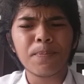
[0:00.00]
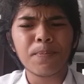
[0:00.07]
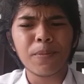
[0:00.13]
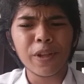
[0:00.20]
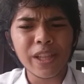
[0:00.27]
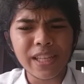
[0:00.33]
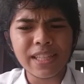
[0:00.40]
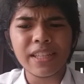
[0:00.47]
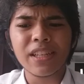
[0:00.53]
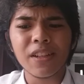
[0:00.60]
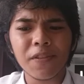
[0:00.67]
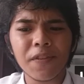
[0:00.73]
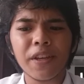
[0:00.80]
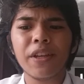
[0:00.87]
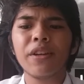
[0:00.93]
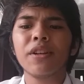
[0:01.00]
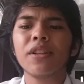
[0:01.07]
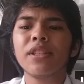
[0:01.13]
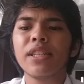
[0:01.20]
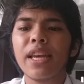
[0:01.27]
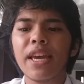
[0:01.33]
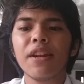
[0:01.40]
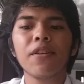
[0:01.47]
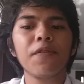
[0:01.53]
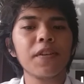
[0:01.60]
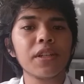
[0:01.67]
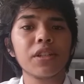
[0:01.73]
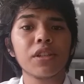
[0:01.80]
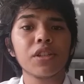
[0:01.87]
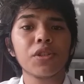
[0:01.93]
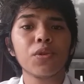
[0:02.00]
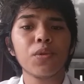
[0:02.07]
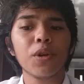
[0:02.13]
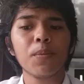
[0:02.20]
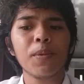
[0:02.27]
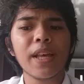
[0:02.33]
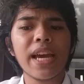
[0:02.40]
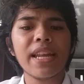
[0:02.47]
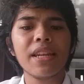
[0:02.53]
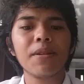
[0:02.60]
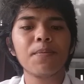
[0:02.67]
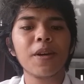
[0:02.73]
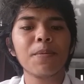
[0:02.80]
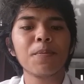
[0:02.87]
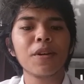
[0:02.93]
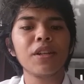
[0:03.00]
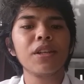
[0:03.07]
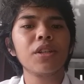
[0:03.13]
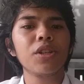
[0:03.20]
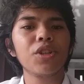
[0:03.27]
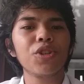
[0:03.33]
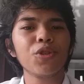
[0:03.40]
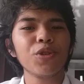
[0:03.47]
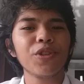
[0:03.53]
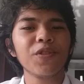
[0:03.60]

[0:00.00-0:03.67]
political figures and officials who are blinded by money choose